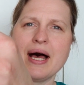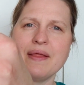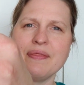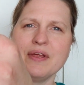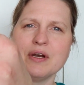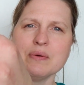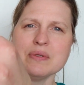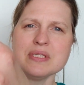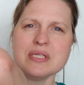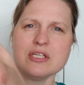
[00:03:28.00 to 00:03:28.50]

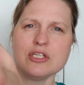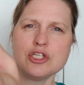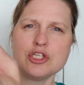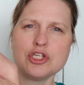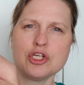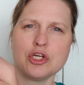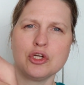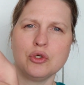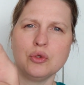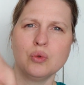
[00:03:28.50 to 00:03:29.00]
there was a
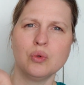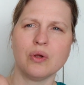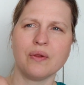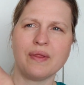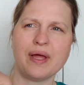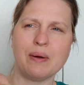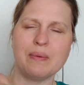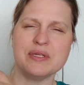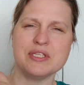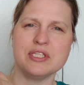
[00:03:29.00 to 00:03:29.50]
tool
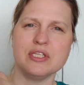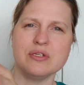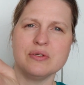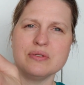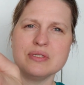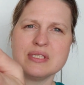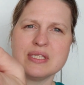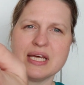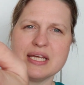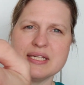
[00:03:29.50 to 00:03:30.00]
that was
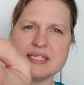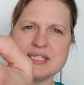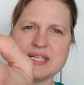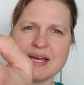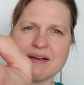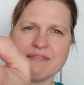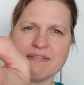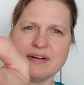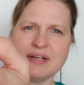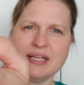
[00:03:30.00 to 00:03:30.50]
used that
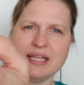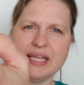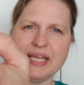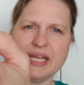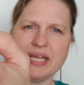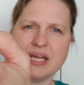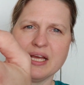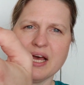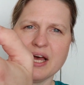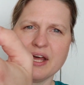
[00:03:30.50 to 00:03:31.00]

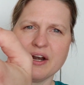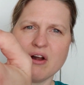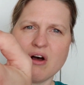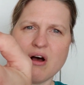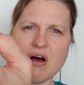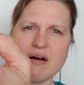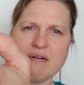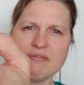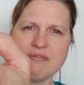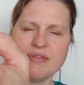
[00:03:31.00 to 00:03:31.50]
definitely cut
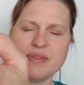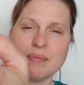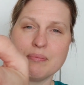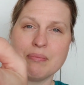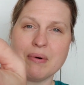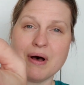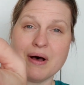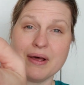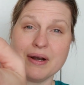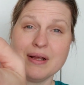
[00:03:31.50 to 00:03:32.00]
off the
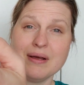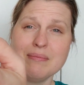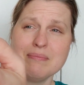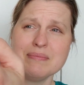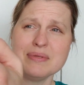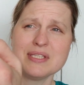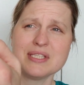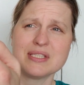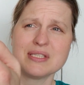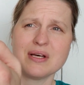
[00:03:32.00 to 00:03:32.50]

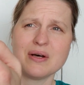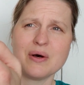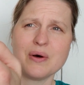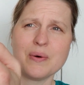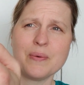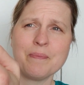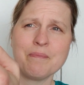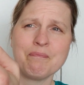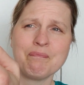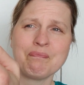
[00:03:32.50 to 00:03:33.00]
bottom.
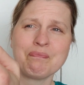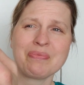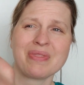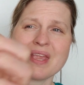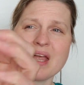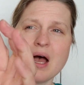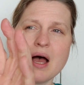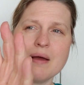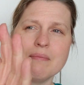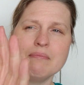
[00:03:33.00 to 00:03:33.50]
So
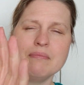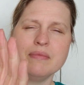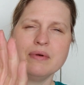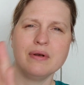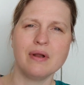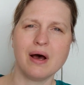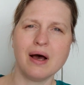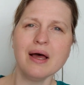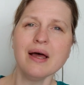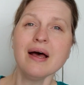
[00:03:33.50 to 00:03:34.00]
I'm
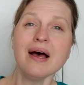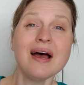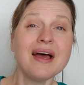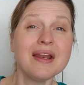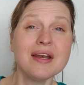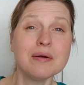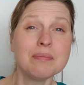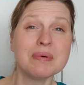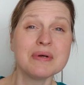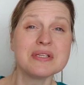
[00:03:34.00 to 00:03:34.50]
not
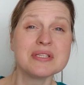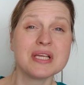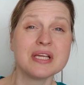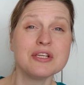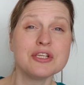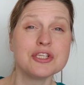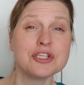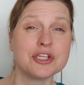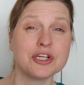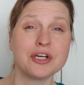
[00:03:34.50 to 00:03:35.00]

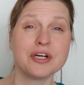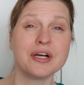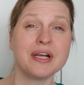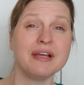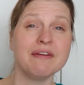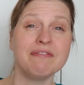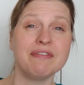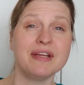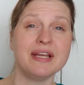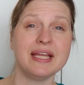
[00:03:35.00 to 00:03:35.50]
100% sure
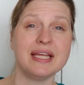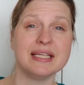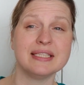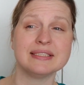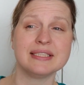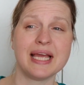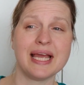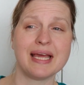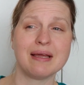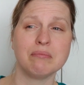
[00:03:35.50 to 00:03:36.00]
if it
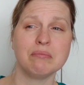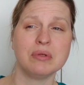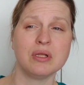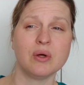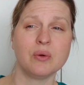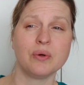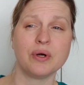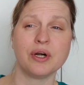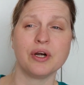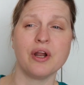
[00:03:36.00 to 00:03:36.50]
is hand
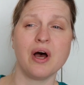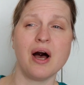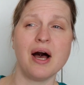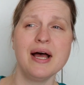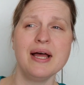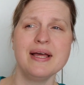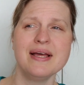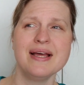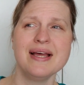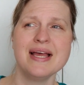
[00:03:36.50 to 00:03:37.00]
blown or
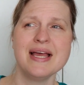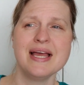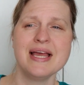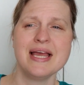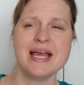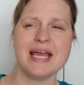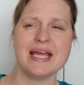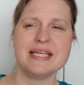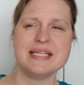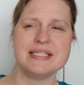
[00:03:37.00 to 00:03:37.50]
not.
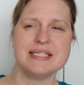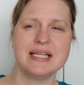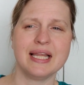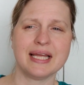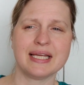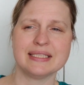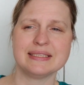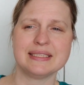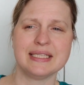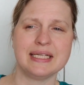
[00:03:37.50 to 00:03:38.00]
It,
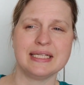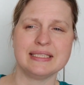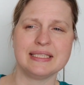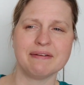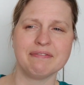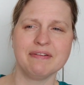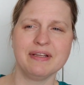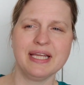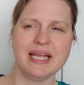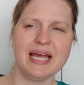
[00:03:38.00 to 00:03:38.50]
like I said, it
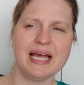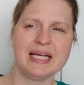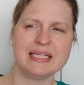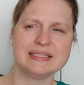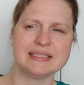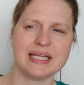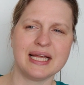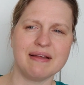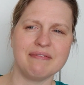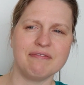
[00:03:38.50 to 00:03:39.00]
definitely
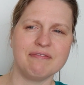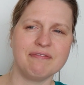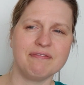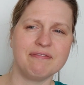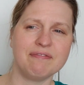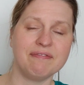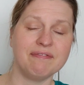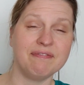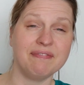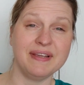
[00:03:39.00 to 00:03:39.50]
has that
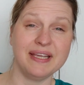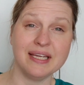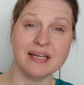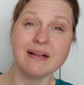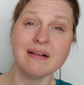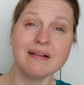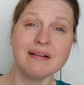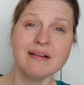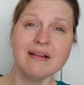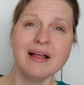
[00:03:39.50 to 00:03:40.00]

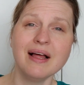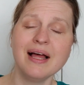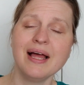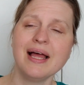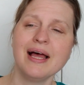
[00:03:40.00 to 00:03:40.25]
feel,